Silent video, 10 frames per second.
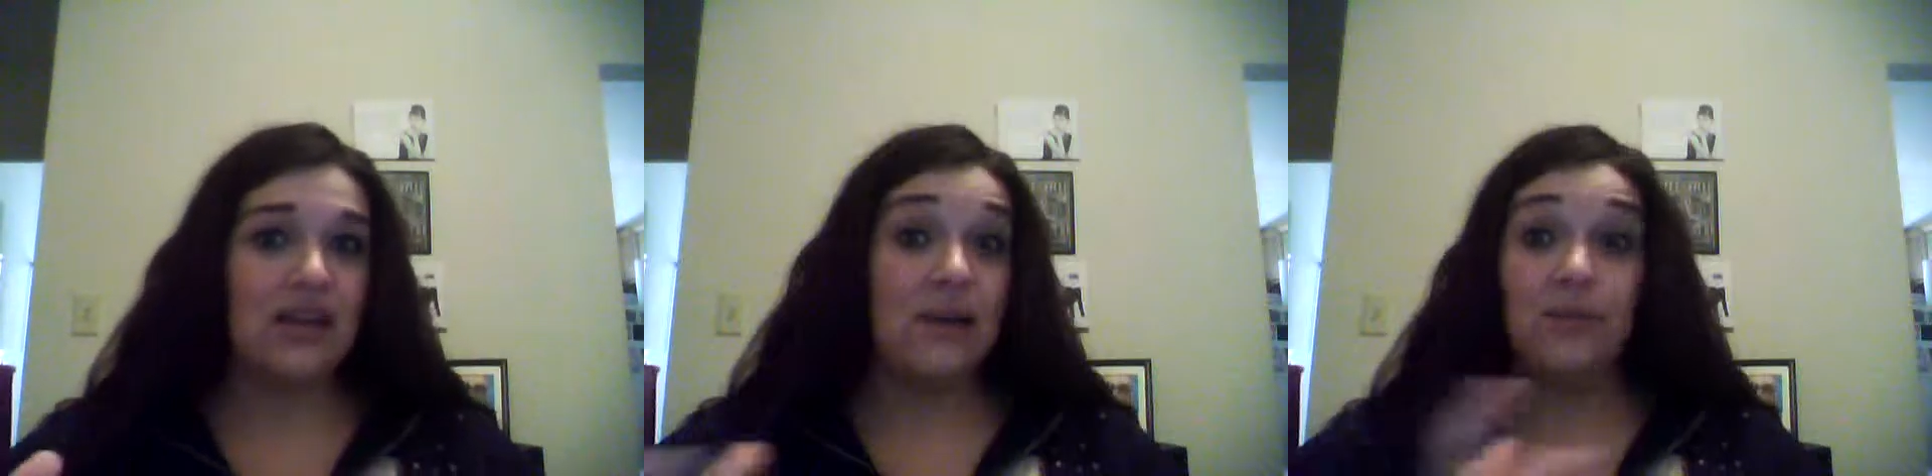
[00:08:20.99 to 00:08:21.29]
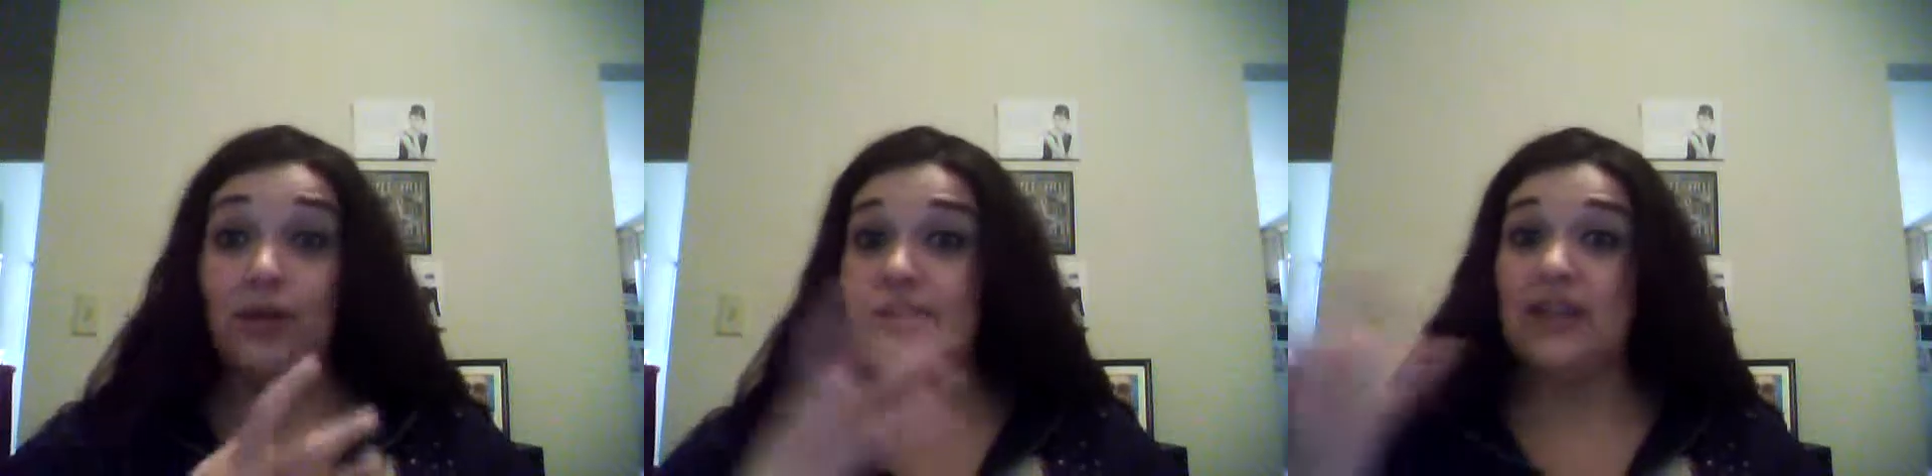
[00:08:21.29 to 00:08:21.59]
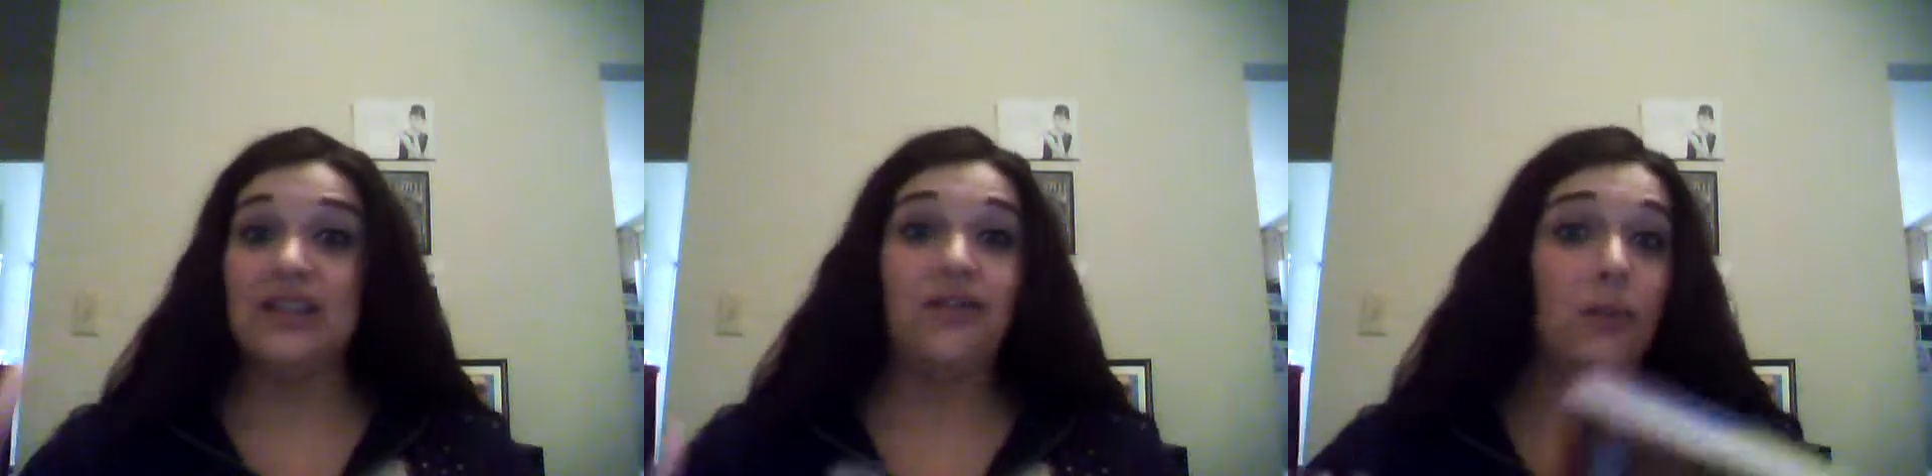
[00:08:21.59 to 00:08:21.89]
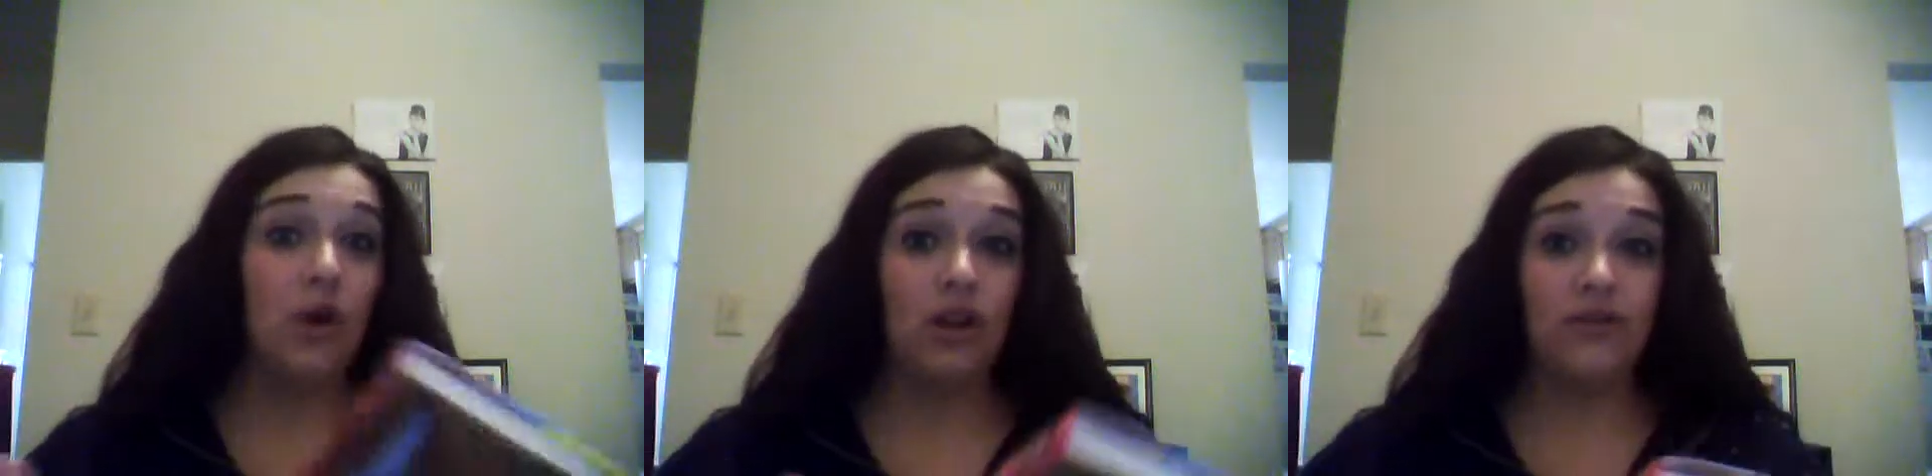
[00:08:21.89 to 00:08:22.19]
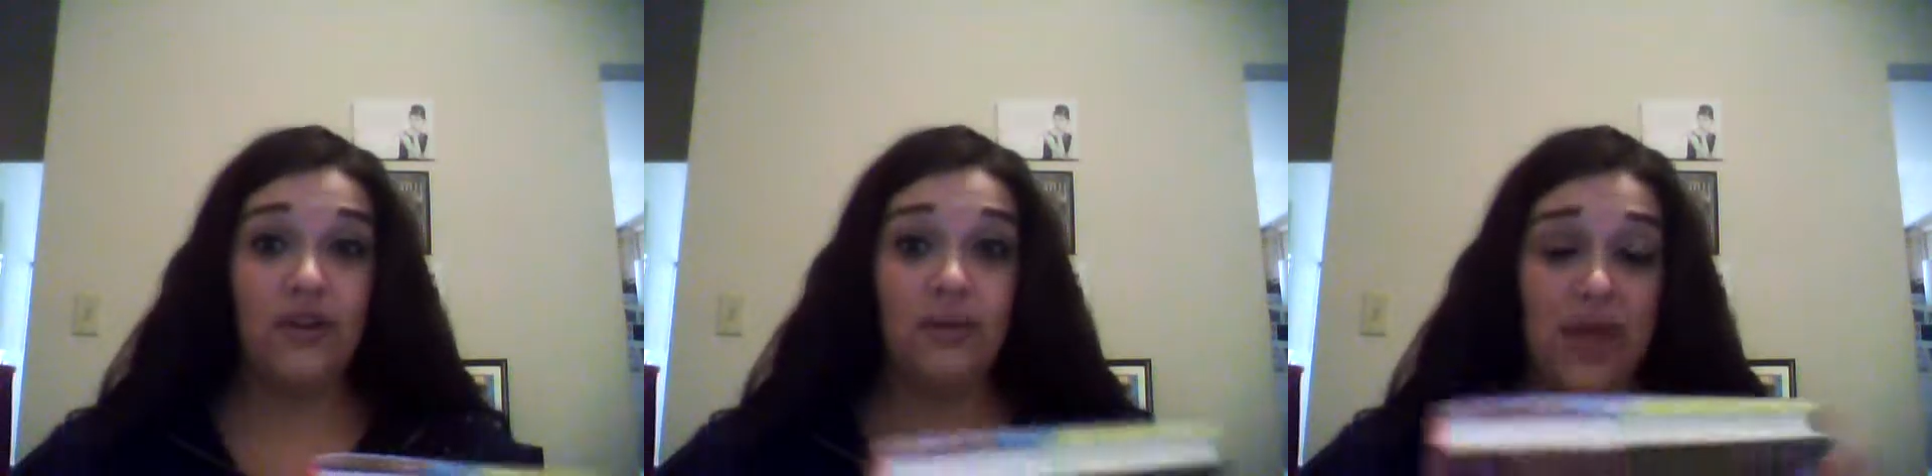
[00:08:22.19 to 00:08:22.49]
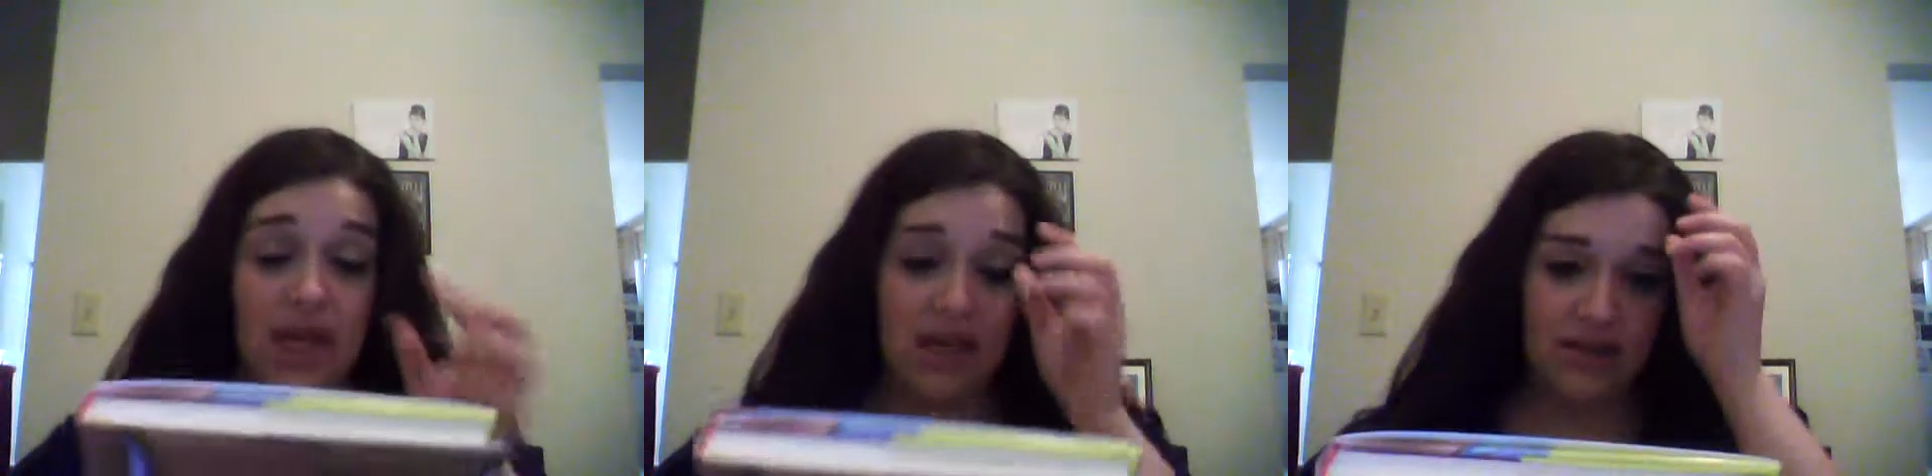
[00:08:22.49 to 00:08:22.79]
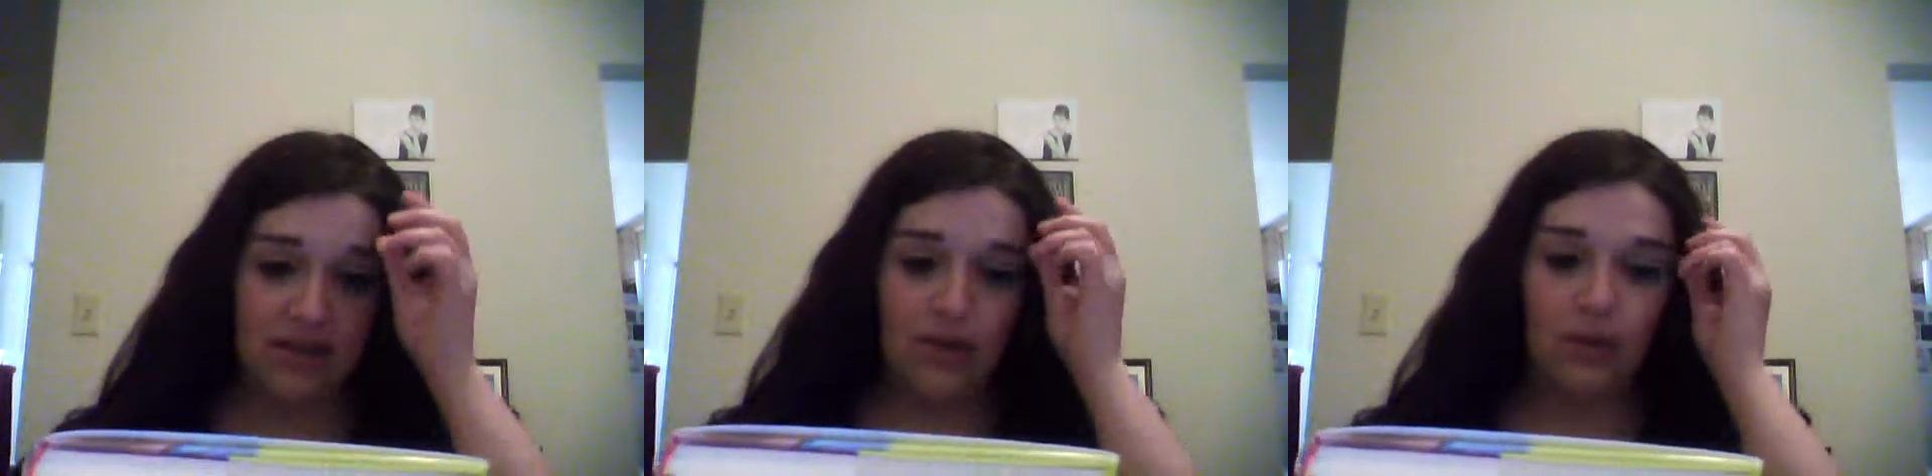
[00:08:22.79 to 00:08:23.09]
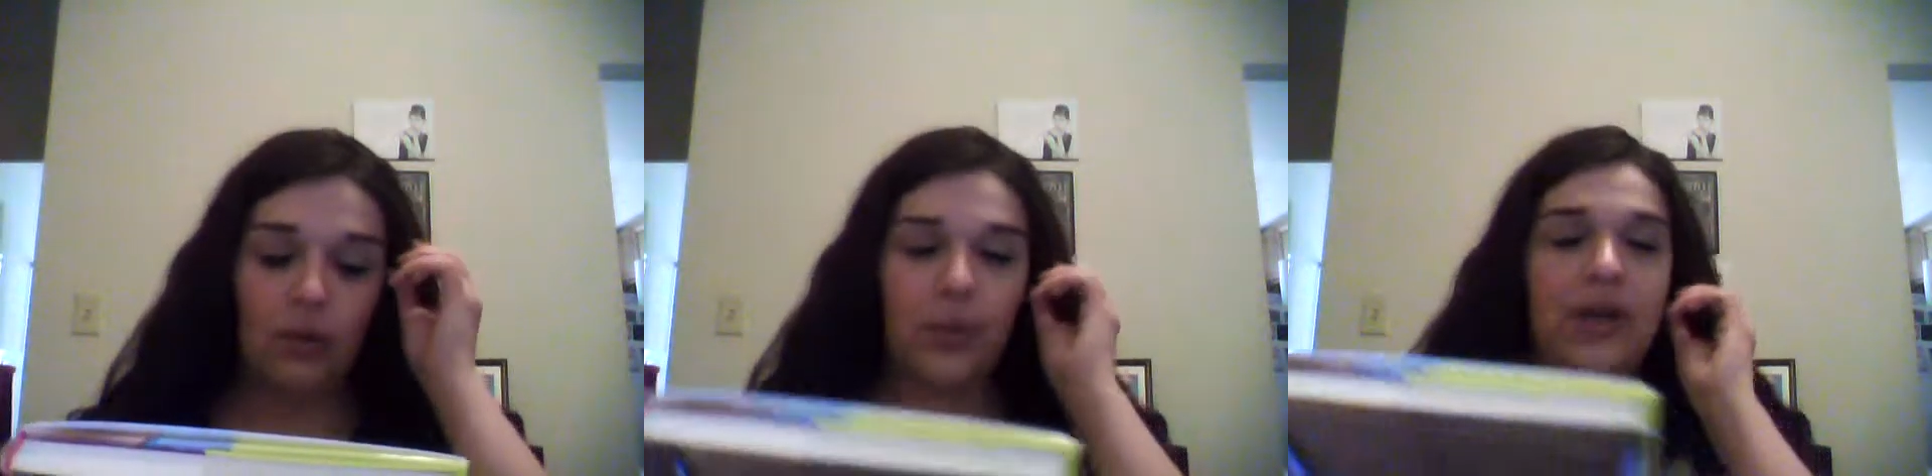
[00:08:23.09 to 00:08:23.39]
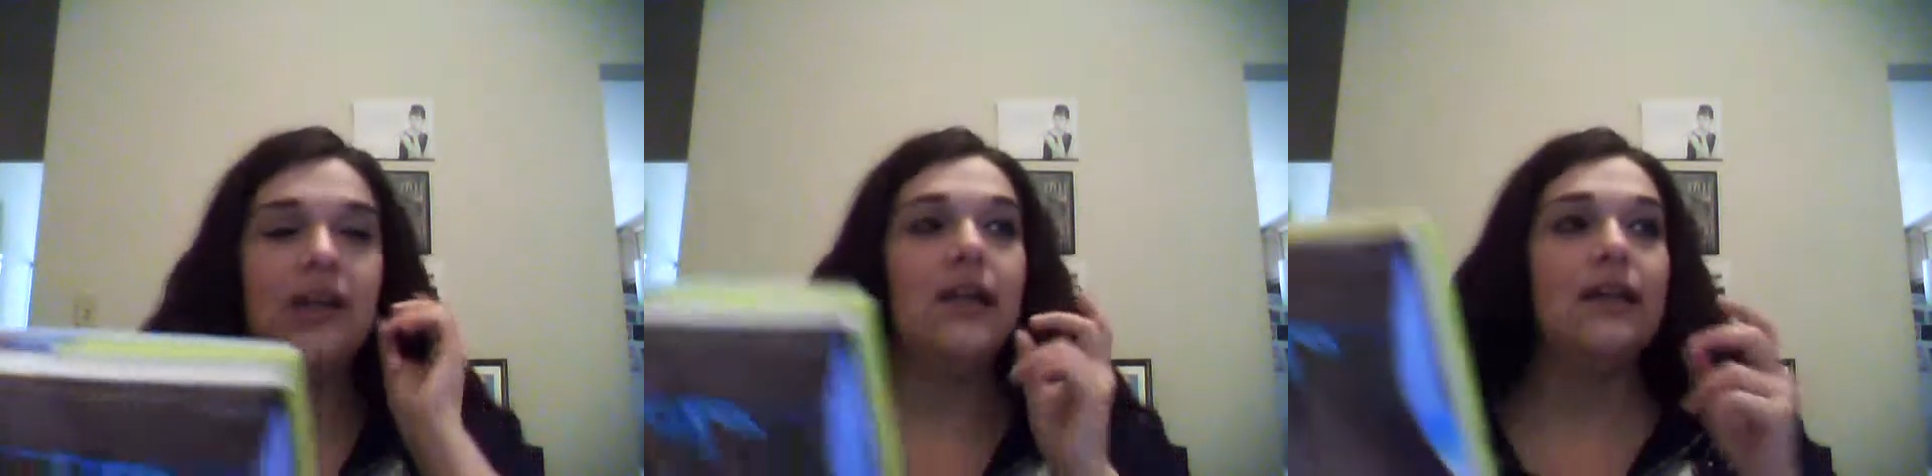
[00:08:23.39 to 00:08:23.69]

and I pull things from all of them and incorporated